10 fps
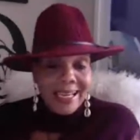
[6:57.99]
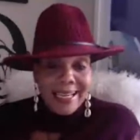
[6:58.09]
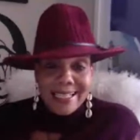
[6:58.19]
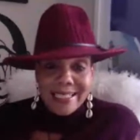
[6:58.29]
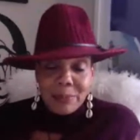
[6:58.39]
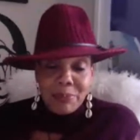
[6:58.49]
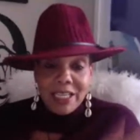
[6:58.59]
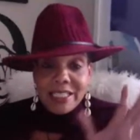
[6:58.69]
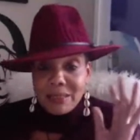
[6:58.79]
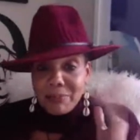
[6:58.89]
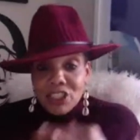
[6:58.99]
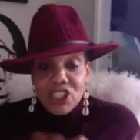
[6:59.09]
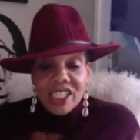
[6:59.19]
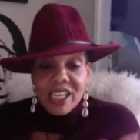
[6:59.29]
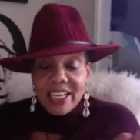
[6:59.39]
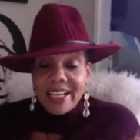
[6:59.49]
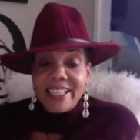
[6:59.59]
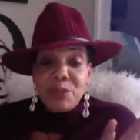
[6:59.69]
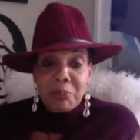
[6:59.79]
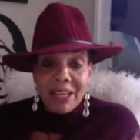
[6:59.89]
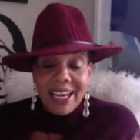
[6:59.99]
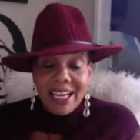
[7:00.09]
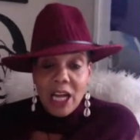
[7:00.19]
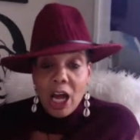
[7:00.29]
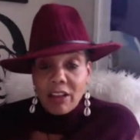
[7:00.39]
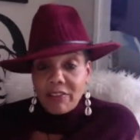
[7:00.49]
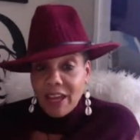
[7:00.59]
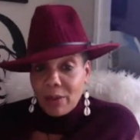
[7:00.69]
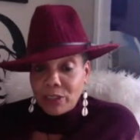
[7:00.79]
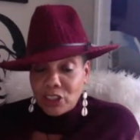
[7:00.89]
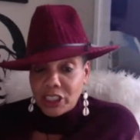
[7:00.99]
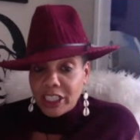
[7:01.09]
Easy peasy. But she's going to explain all of that when she